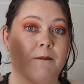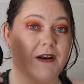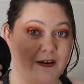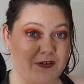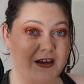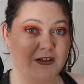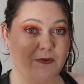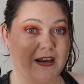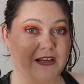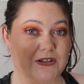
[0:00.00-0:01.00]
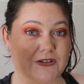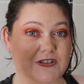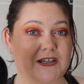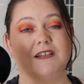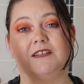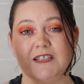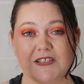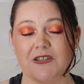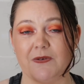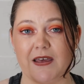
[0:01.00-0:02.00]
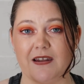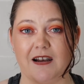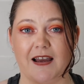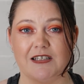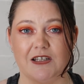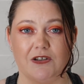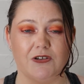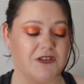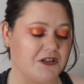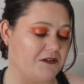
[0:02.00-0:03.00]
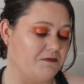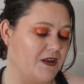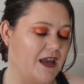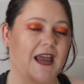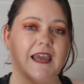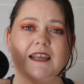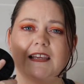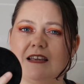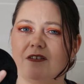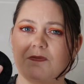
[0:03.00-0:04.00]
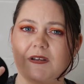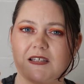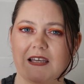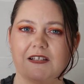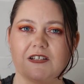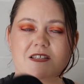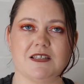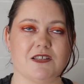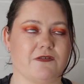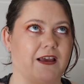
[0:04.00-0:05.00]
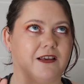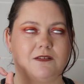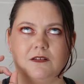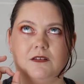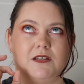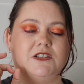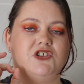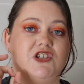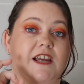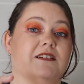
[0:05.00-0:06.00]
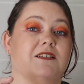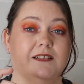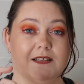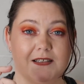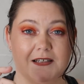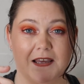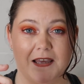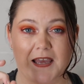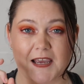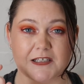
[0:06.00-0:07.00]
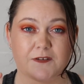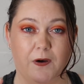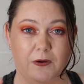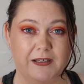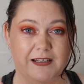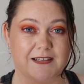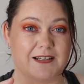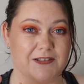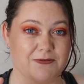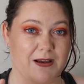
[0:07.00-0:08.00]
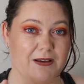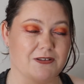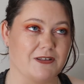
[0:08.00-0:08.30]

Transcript: But I found a way to use it. This is the way that I like to use it. And it gives my skin just this, like, the gentlest exfoliant as well.